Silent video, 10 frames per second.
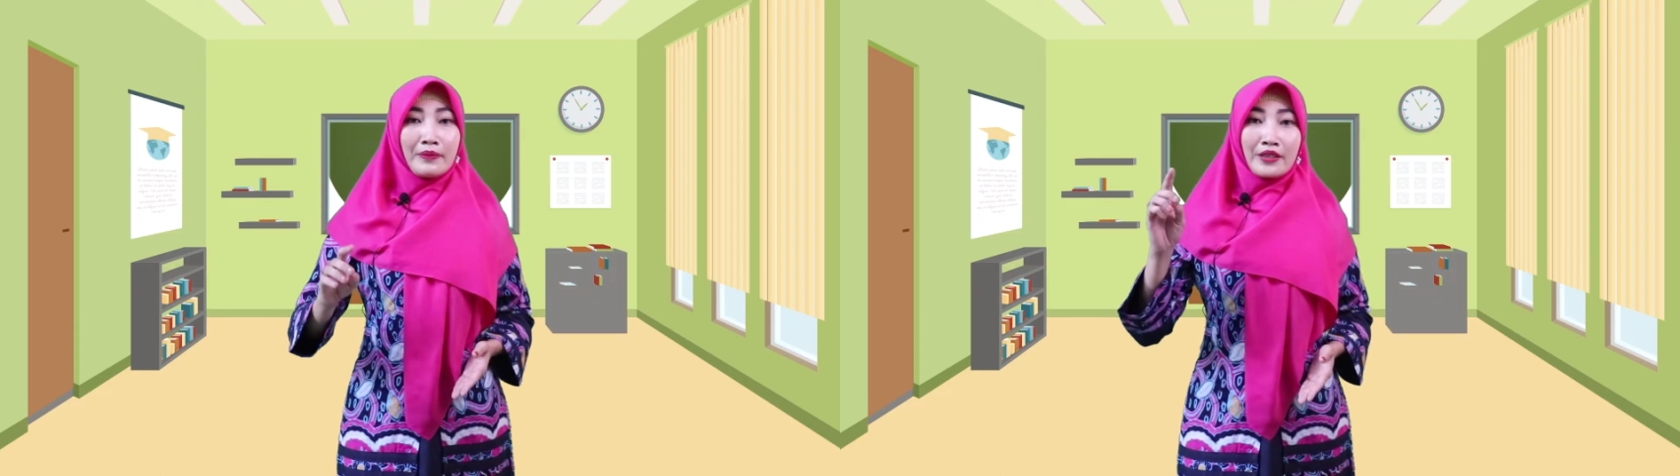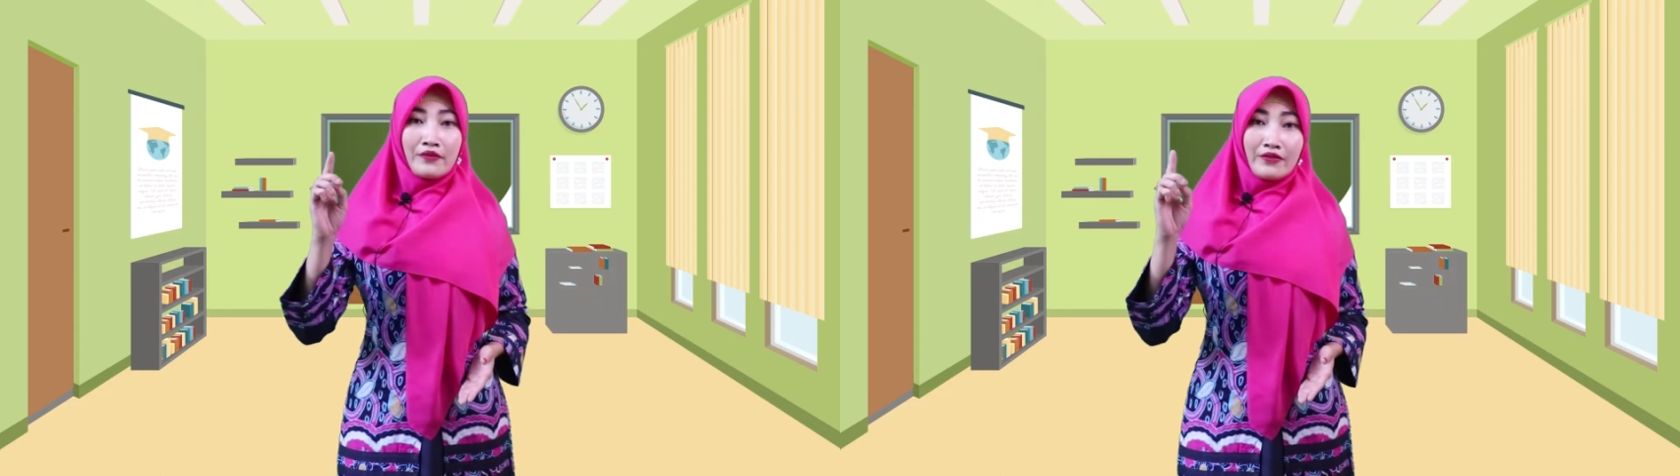
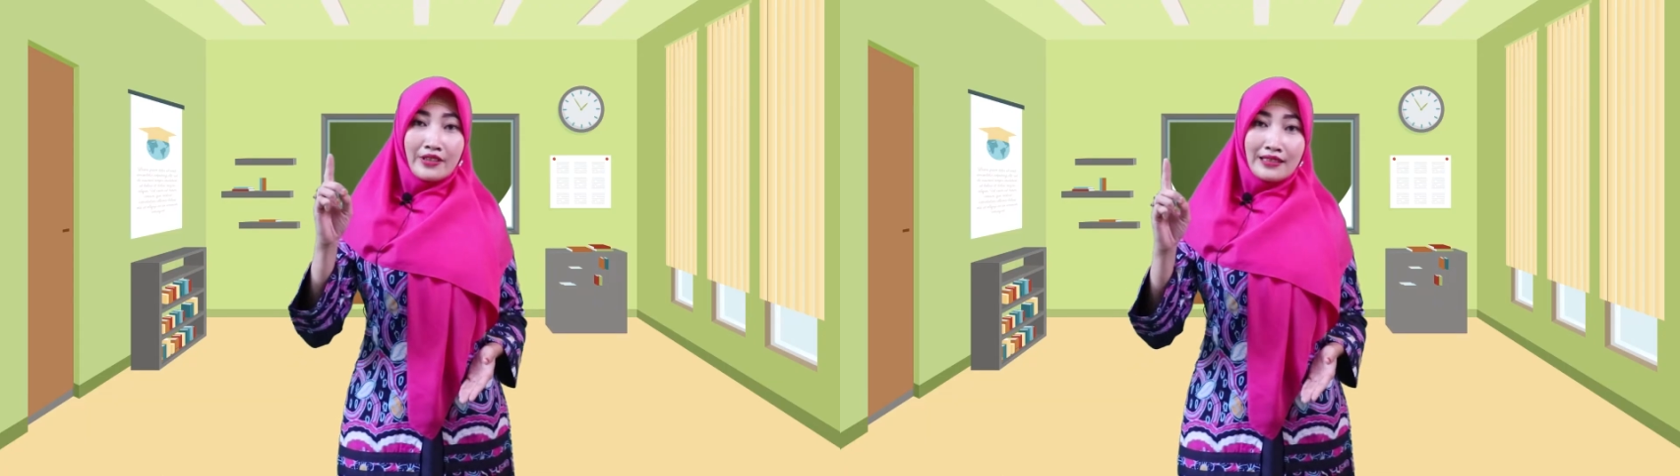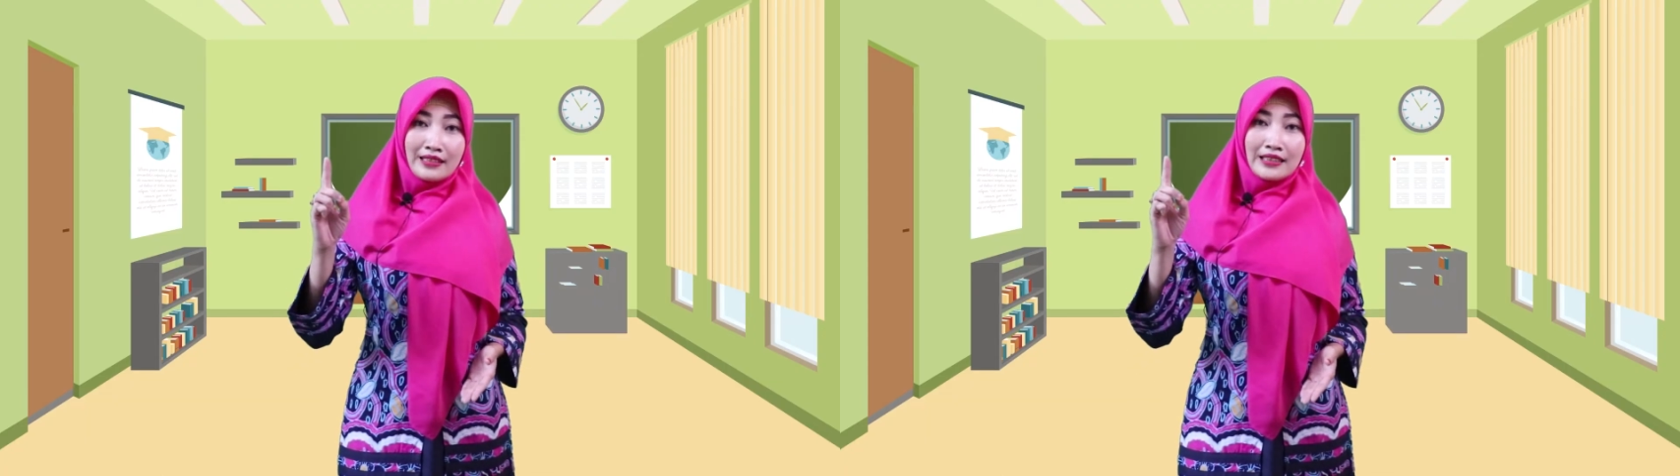by
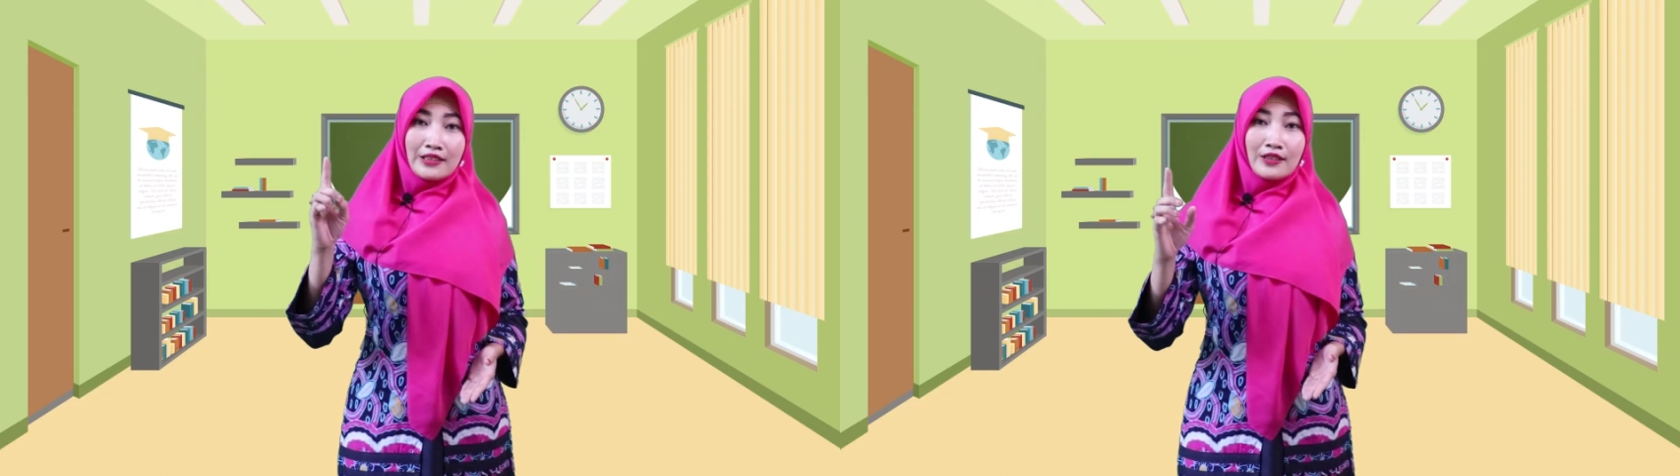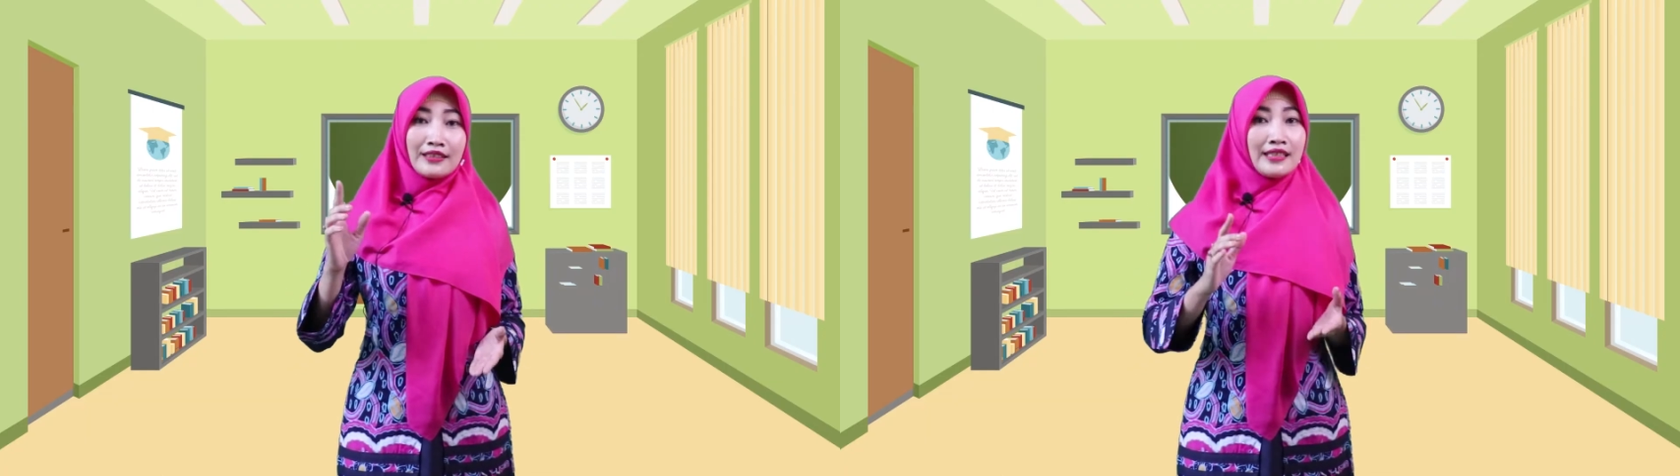first
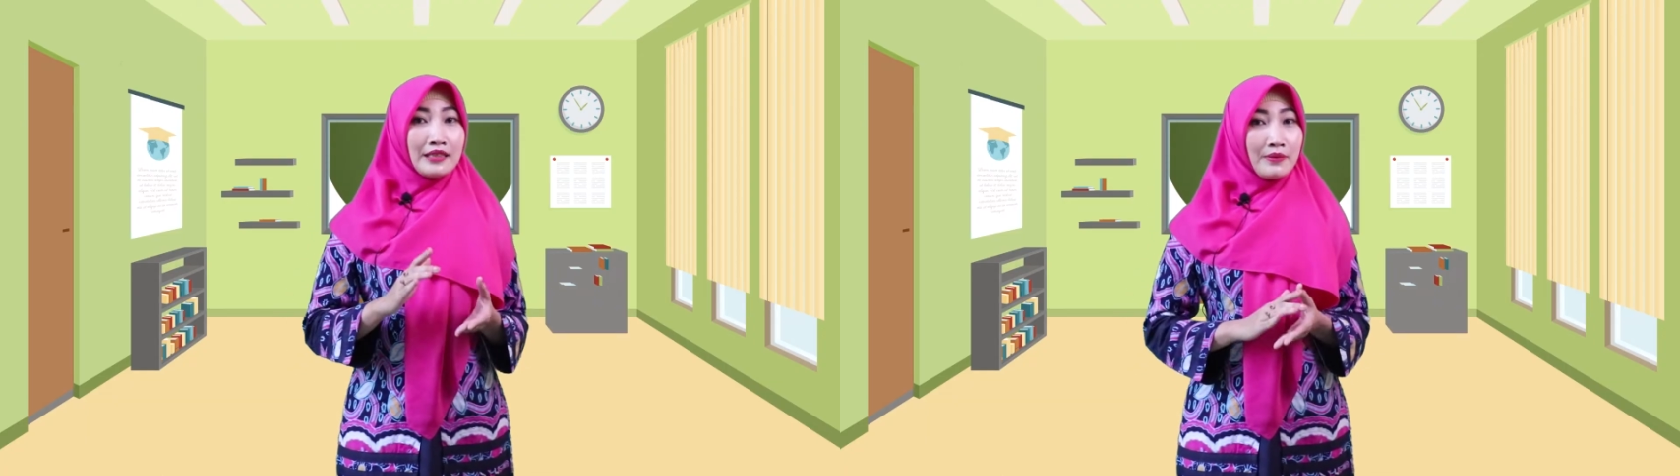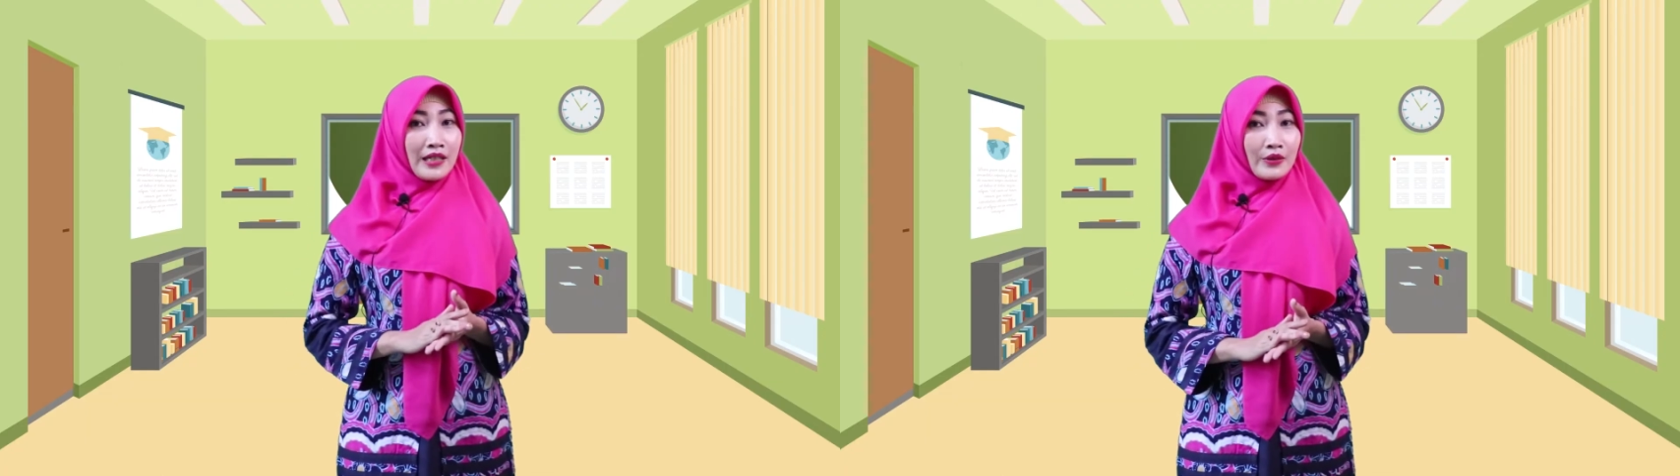talking
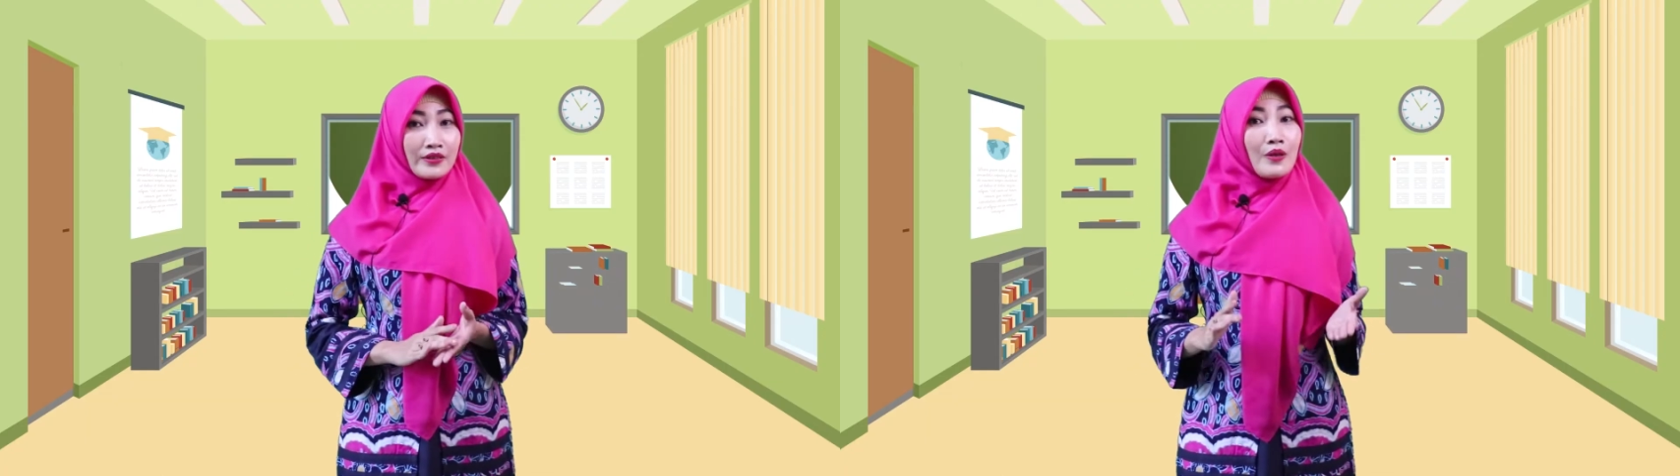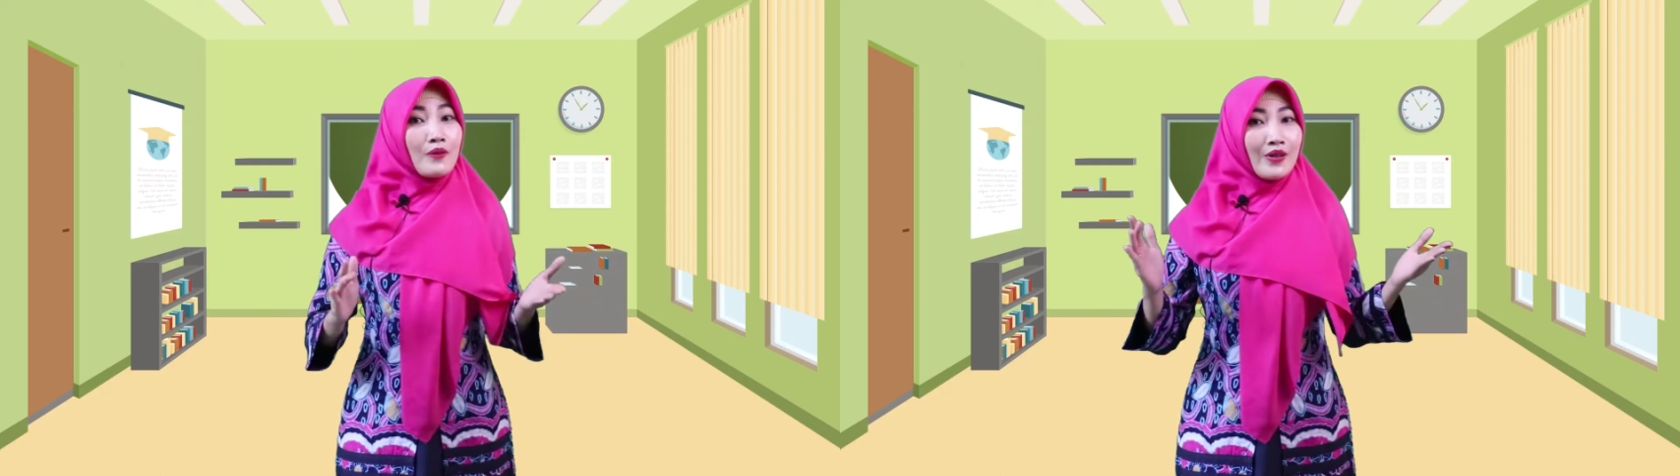
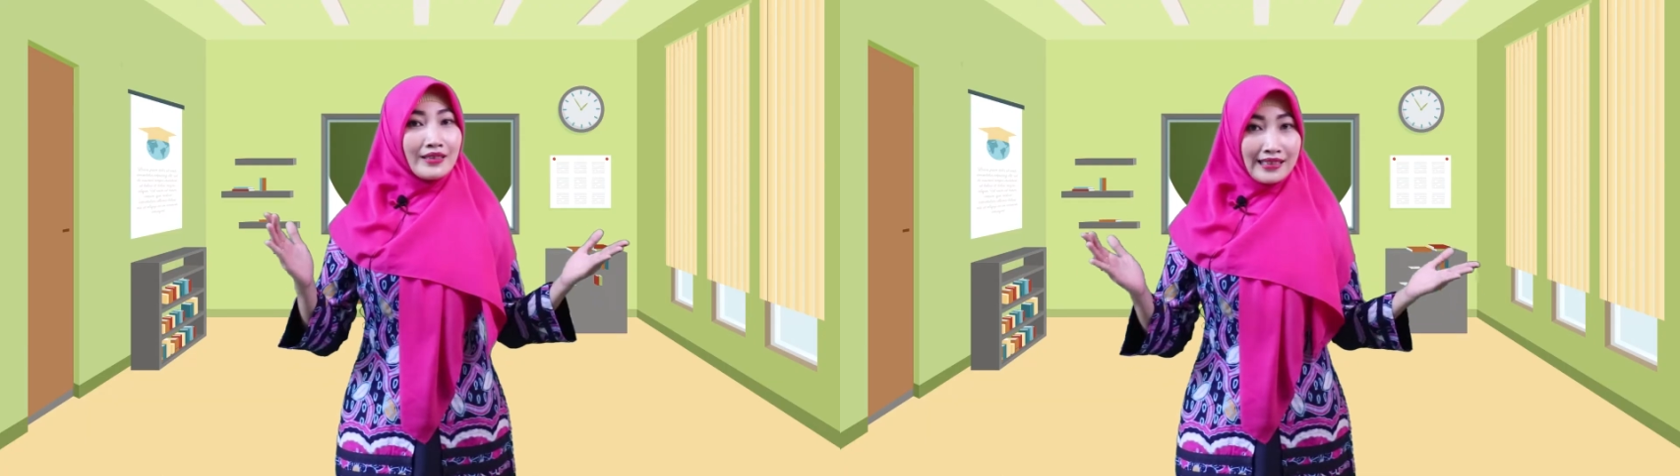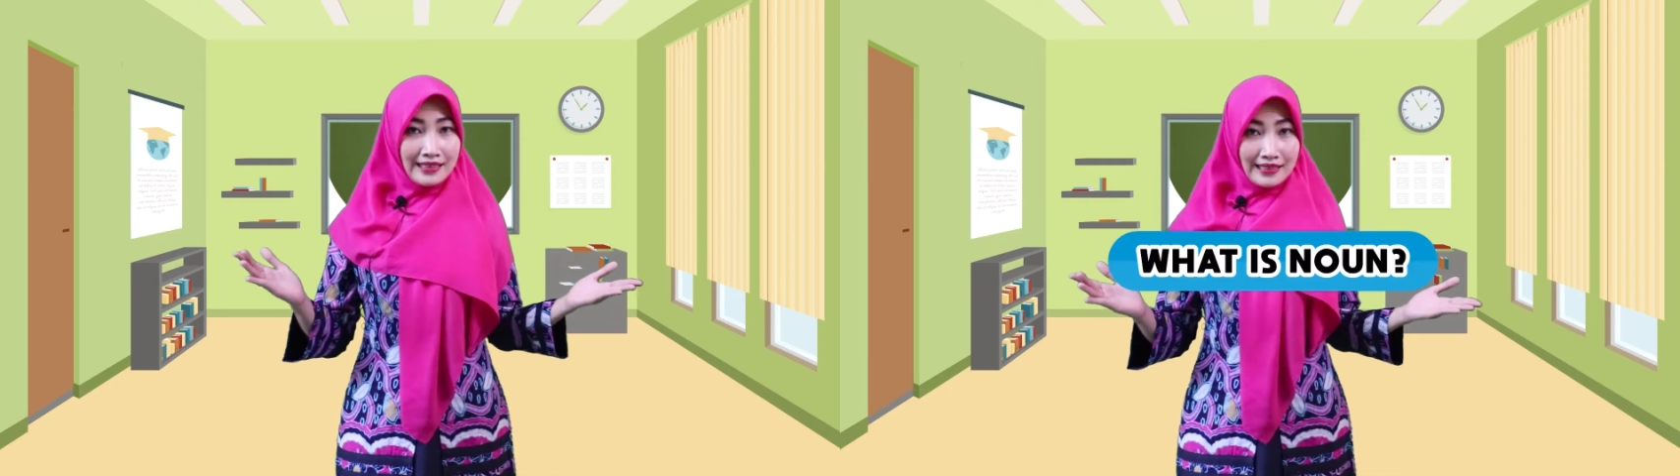about
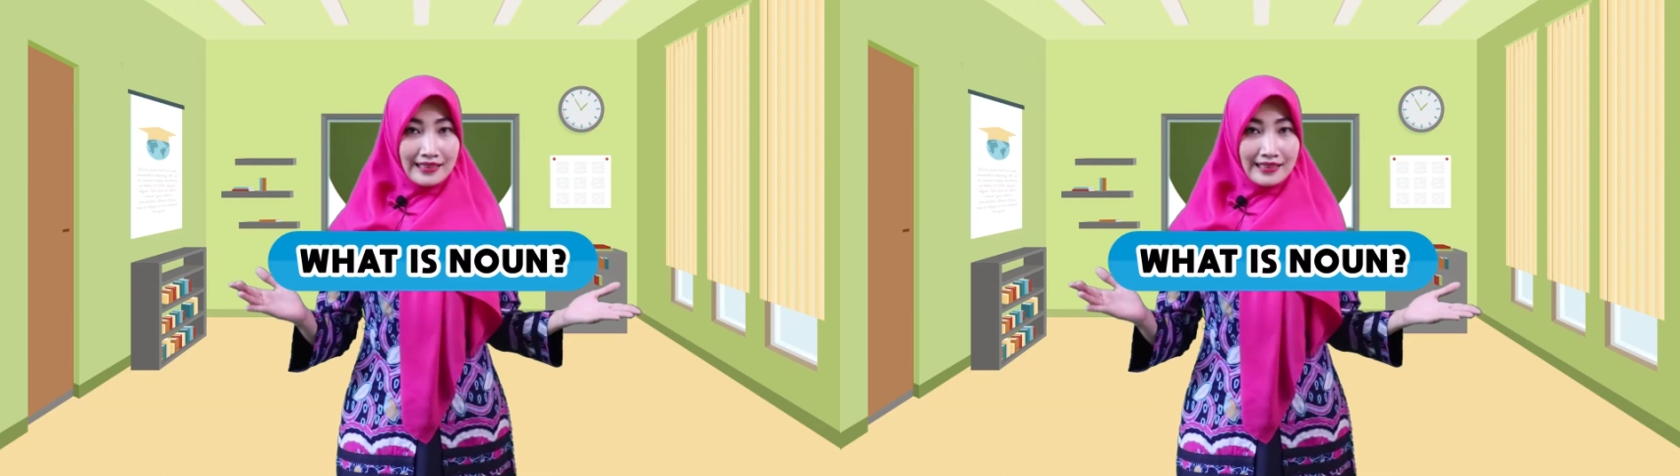what is